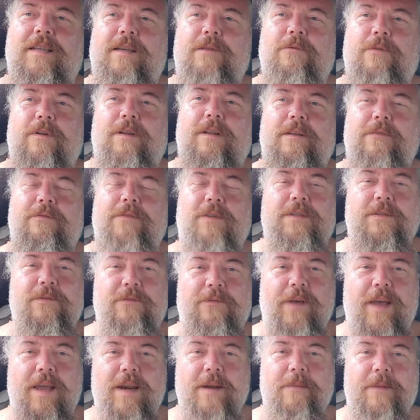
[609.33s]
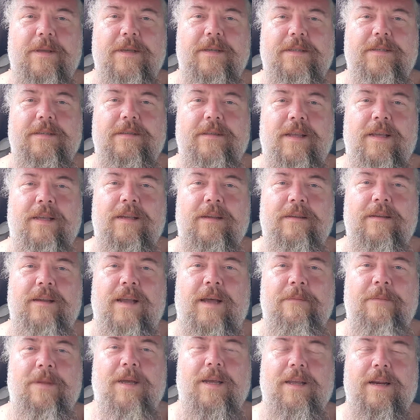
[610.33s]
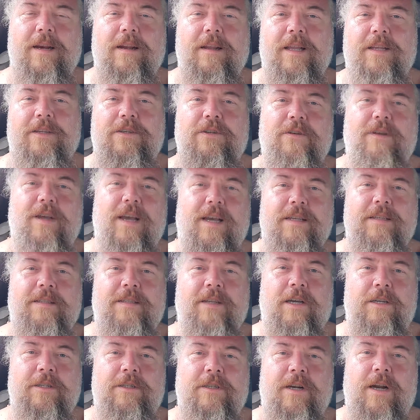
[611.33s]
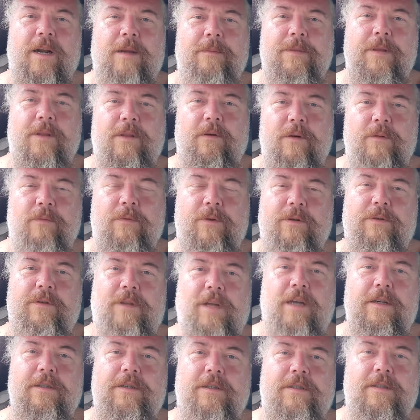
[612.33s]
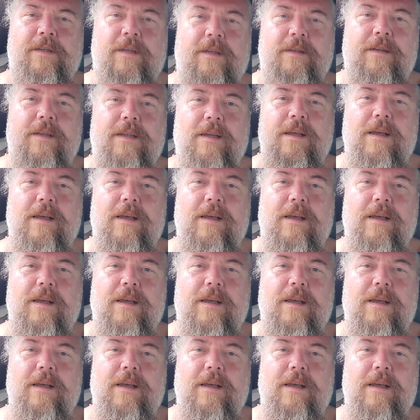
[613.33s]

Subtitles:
well, if it's venomous, then I'm not going to let you guys touch it. I'll be the only one who touches it.